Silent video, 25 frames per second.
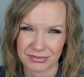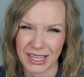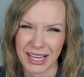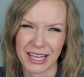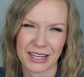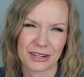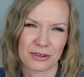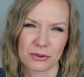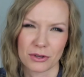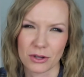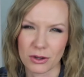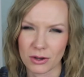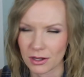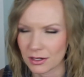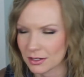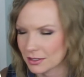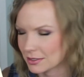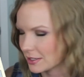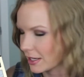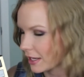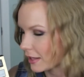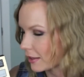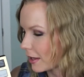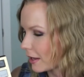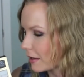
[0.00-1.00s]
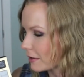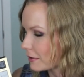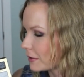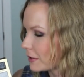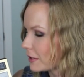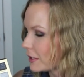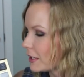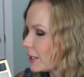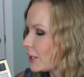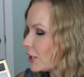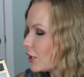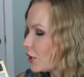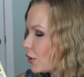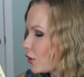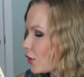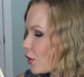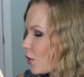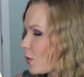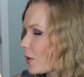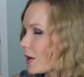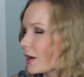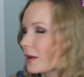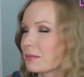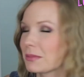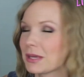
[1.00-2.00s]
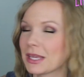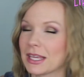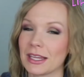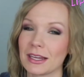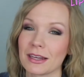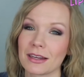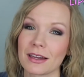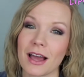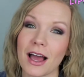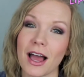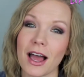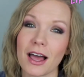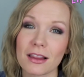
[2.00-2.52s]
I don't know how to say that. You know what I mean?